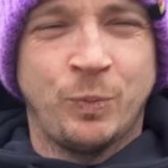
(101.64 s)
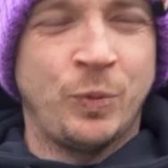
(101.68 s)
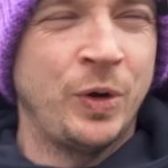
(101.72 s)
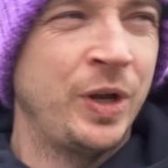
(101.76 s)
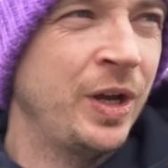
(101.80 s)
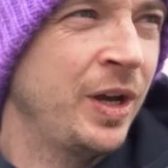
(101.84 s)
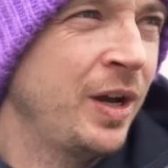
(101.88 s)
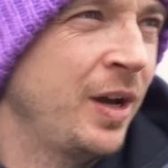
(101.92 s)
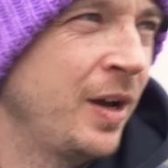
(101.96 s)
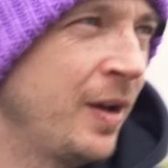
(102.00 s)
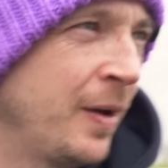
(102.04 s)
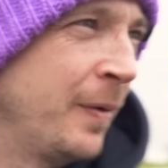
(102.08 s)

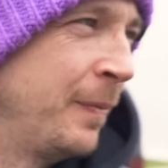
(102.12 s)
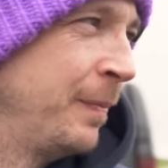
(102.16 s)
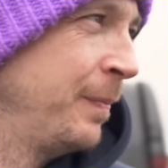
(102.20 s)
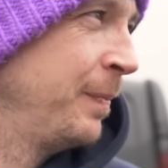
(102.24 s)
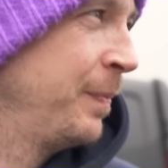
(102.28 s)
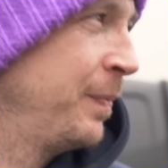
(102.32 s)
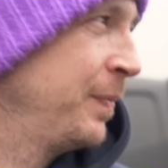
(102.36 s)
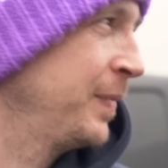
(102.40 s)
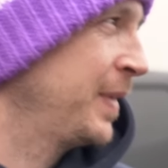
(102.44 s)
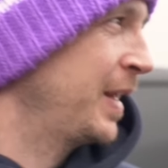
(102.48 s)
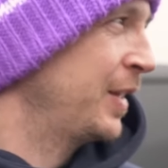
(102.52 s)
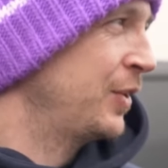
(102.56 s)
We are.
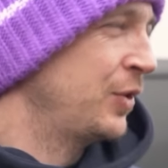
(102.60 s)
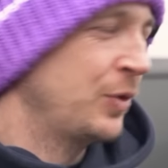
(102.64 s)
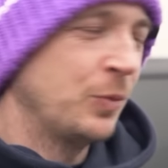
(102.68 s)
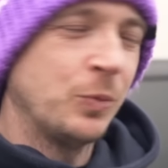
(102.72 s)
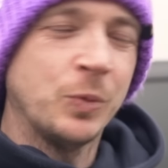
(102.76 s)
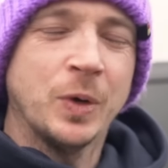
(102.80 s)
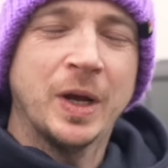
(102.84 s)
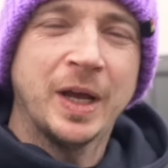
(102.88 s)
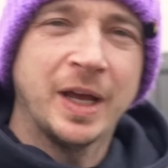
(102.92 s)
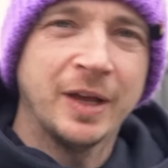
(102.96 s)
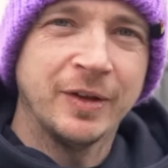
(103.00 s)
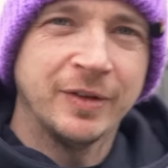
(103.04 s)
I don't know
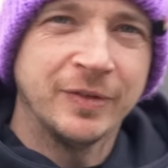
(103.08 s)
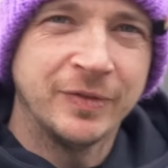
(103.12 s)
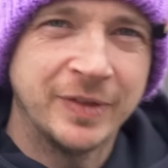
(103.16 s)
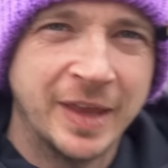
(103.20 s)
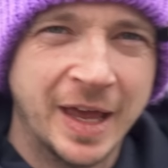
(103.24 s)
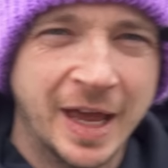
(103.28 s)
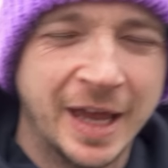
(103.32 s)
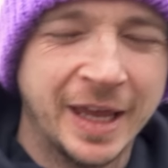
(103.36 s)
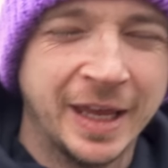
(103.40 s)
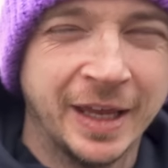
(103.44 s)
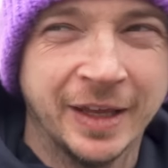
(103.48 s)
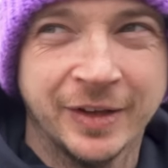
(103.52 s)
where
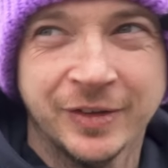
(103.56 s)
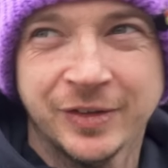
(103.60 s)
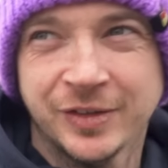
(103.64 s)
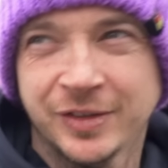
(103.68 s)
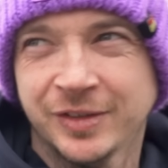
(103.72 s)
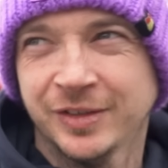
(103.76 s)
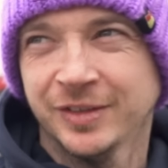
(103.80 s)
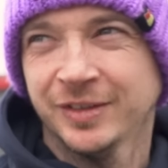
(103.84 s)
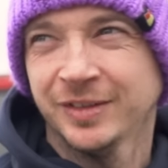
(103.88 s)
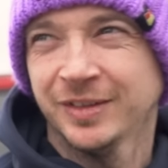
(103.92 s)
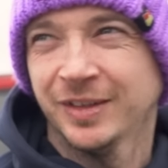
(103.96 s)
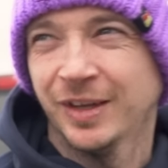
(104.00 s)
that
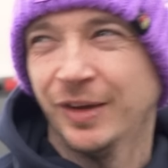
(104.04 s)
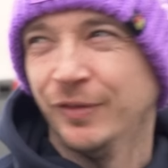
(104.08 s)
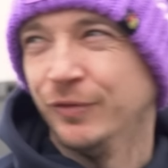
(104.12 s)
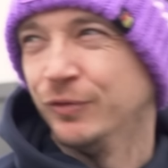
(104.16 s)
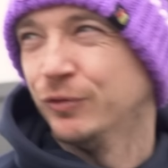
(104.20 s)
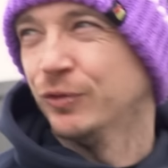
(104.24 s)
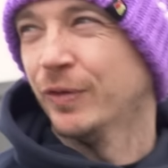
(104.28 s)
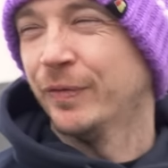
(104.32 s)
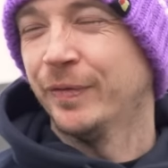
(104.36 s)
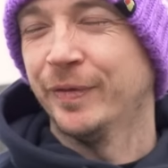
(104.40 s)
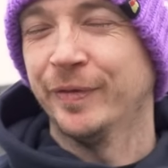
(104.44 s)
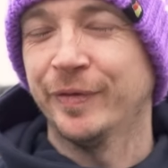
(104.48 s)
is.
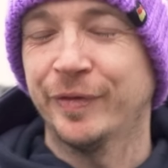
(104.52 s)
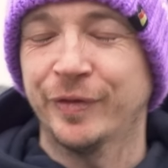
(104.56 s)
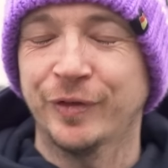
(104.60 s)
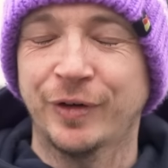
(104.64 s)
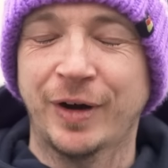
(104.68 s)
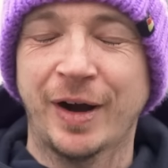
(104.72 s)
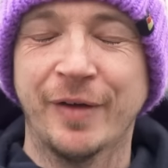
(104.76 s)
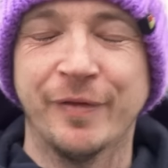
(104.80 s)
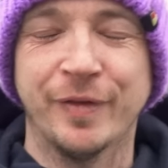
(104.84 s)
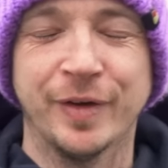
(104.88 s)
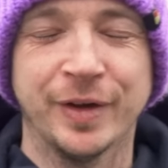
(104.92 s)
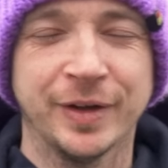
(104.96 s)
I've driven
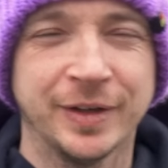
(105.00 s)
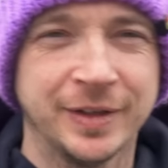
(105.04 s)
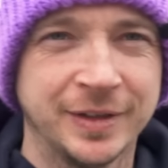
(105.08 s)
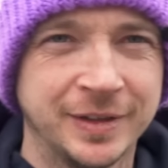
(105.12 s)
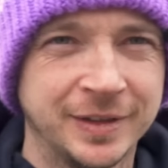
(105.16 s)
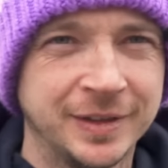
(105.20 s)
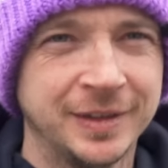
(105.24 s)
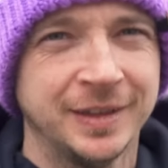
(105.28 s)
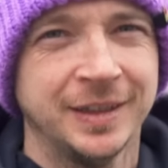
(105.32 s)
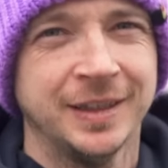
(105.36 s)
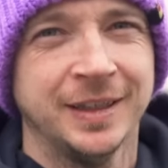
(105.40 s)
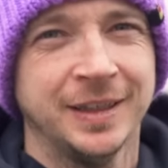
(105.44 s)
forever.
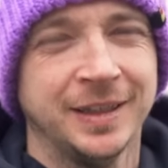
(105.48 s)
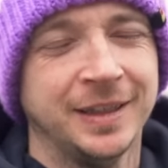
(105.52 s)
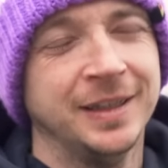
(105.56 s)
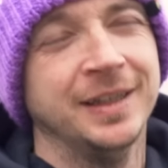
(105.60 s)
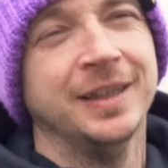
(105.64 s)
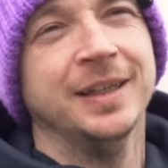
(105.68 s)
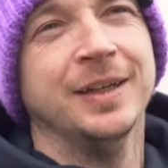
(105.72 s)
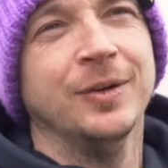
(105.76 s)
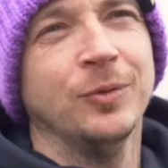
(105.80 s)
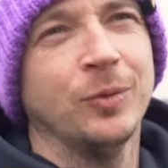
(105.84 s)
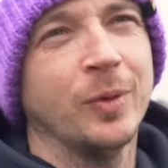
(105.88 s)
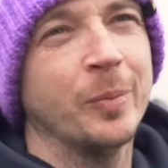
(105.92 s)

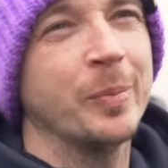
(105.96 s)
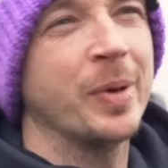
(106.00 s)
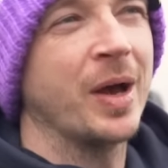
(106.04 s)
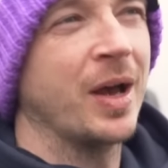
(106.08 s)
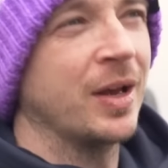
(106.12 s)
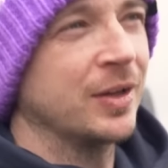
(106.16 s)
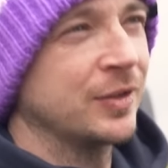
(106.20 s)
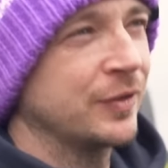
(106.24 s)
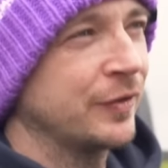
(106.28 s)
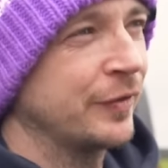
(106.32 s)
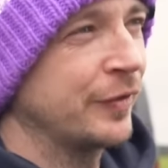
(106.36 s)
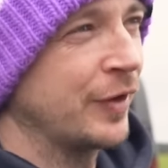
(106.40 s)

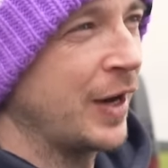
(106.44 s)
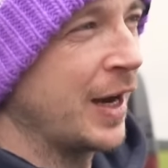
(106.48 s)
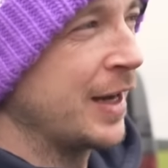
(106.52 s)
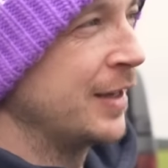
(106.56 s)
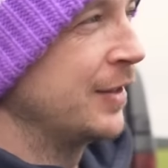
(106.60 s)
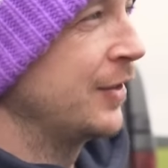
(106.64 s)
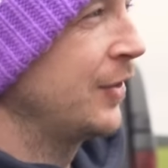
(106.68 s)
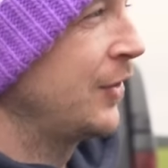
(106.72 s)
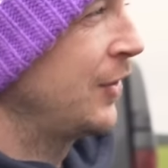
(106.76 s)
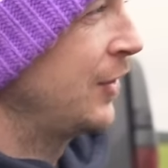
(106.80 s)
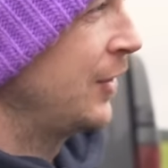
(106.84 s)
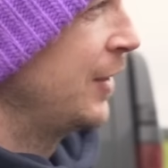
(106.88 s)
Past
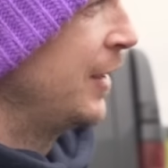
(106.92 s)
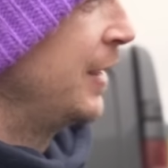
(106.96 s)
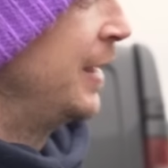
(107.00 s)
France.